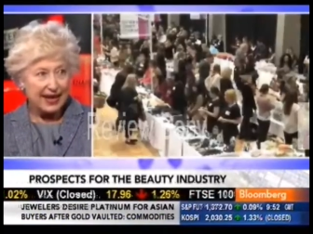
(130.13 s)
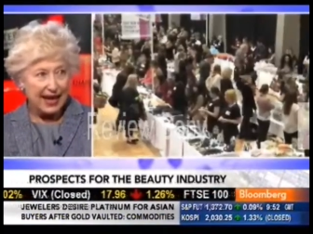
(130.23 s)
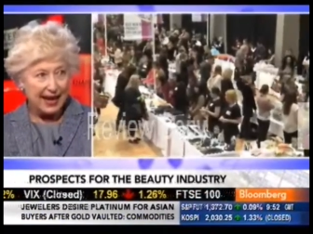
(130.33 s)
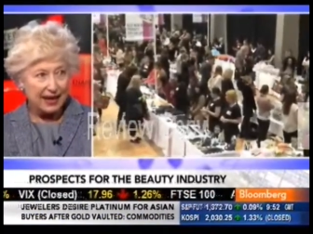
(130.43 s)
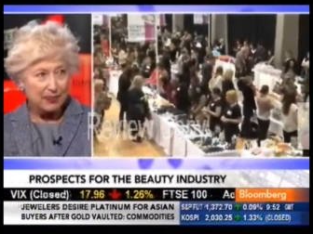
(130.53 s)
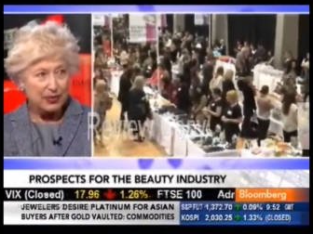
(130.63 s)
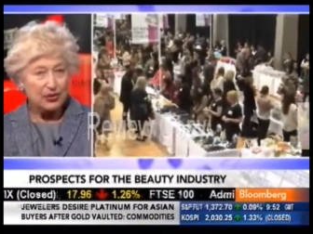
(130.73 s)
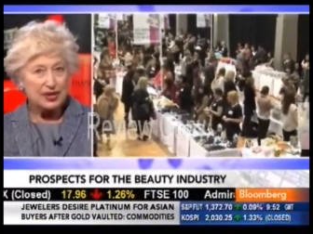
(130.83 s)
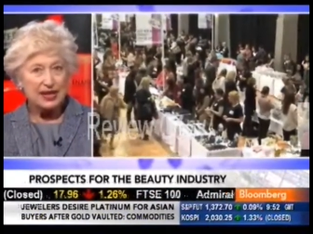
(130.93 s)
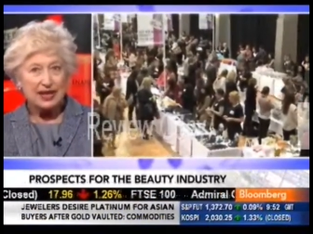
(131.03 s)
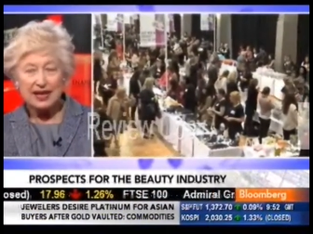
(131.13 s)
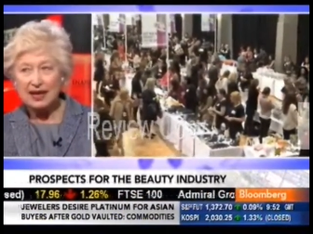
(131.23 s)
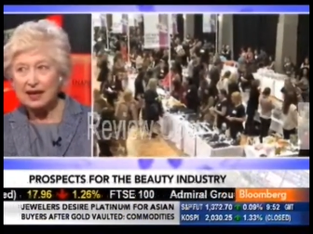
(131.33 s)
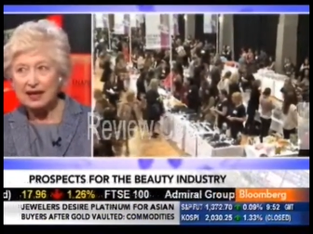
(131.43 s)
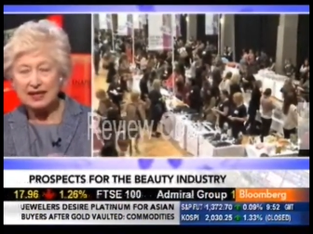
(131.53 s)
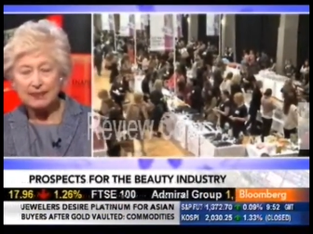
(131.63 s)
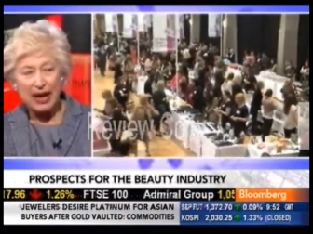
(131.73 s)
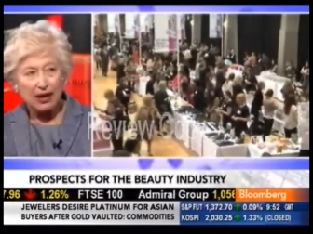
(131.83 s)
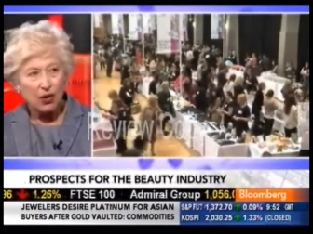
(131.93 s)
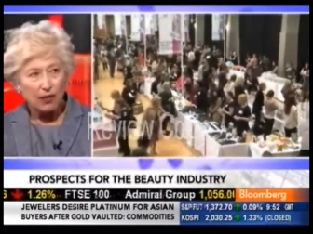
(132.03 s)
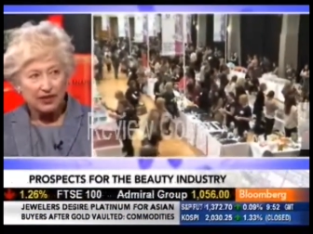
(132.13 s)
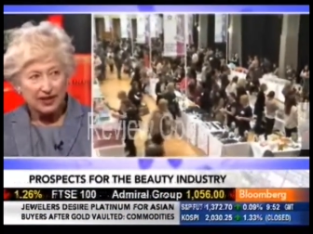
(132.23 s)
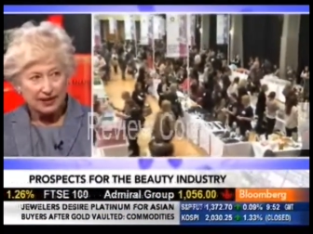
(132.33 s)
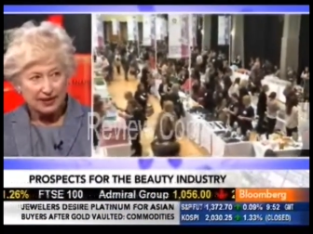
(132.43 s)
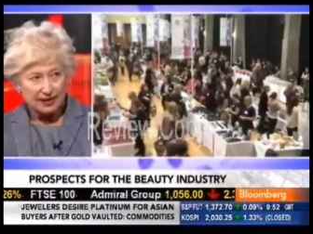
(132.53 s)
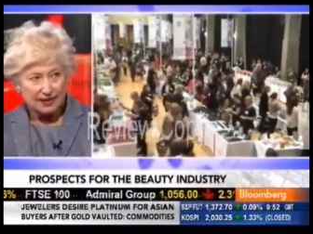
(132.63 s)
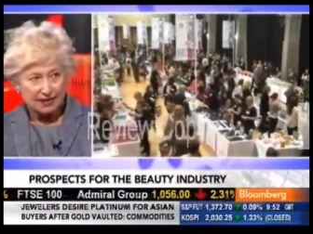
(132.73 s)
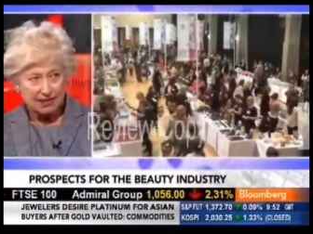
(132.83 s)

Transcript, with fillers: they can. Beauty is about confidence.